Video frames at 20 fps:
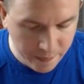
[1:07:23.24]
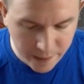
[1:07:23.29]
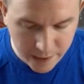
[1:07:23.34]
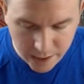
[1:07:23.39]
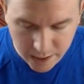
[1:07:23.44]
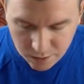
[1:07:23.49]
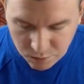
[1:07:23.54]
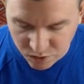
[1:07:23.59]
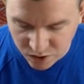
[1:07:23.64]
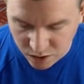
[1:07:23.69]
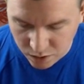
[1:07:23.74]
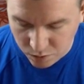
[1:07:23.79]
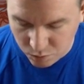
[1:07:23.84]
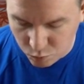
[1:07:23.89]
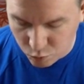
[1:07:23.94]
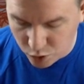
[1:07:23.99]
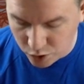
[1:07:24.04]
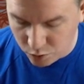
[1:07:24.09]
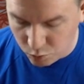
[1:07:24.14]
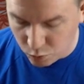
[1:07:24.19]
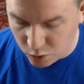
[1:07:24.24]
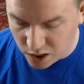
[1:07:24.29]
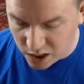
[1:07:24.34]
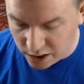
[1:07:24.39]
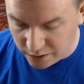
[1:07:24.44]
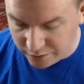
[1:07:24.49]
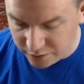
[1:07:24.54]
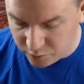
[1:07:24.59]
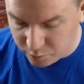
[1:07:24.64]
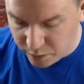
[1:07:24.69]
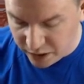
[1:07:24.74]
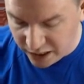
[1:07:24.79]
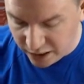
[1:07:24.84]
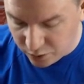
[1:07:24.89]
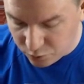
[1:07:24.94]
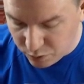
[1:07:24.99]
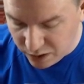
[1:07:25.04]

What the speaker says: we're gonna work on this page.